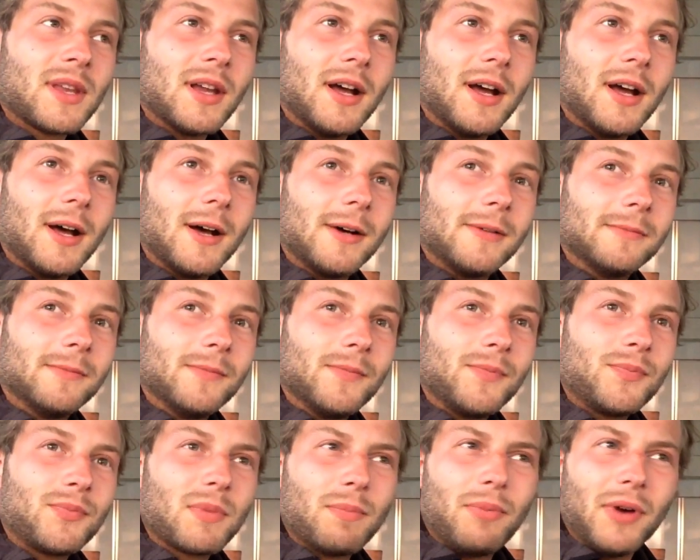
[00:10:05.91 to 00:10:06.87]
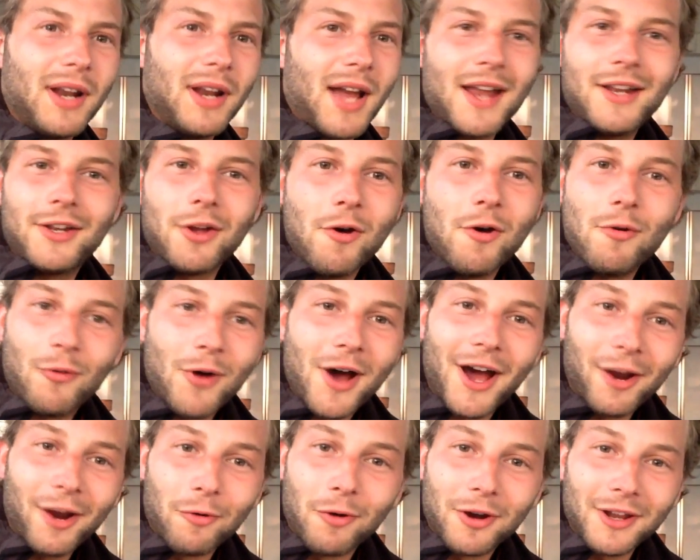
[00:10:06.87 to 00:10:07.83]
Um, but I don't I
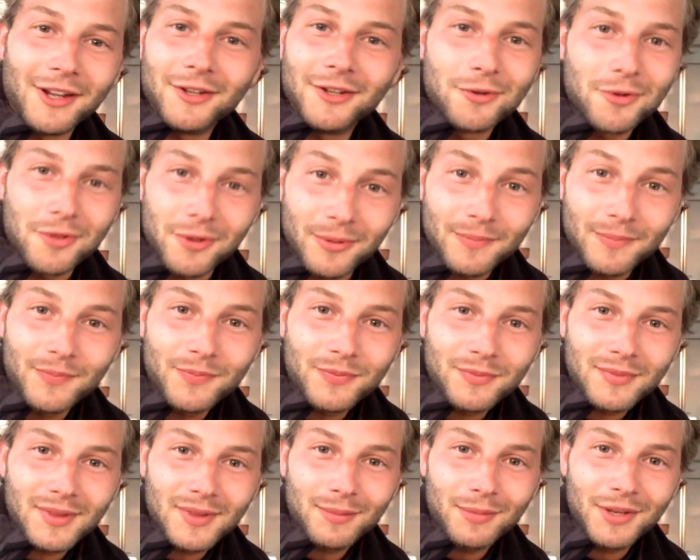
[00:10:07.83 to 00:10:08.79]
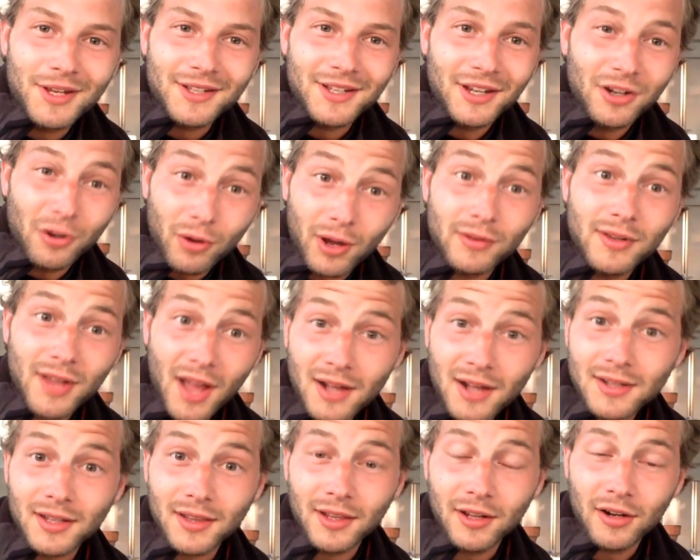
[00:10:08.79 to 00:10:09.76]
don't want to do them because I know how
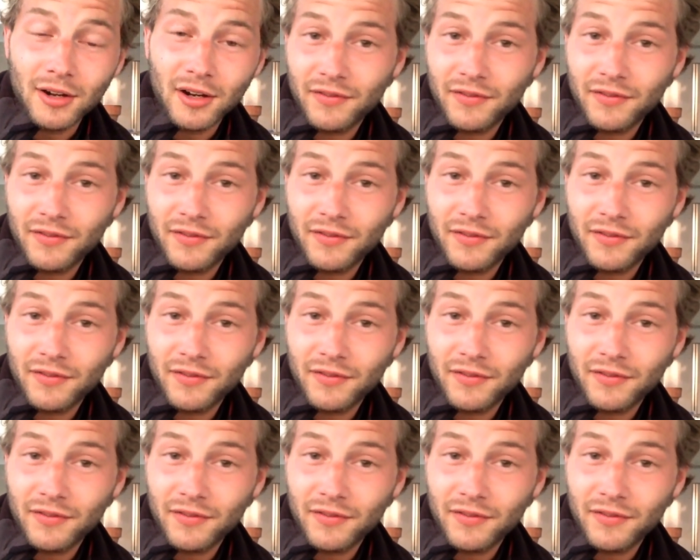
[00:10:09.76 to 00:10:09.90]
toxic they are.